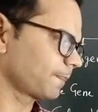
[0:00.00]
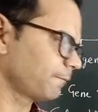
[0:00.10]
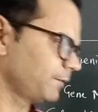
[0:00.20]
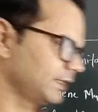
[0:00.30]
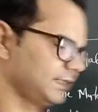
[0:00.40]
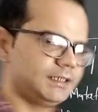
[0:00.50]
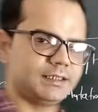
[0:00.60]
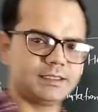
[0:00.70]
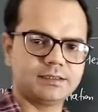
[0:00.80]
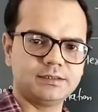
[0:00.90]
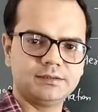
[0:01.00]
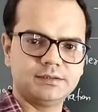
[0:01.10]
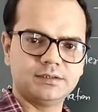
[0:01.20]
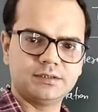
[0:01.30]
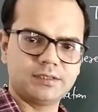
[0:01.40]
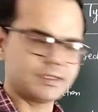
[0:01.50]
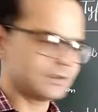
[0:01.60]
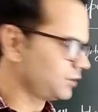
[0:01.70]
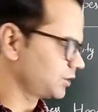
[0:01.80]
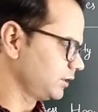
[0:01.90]
But indirect
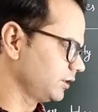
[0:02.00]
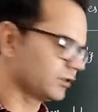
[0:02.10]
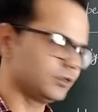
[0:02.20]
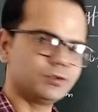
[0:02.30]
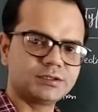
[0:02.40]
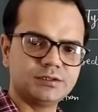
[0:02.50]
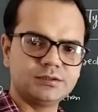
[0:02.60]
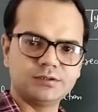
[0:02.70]
transmission includes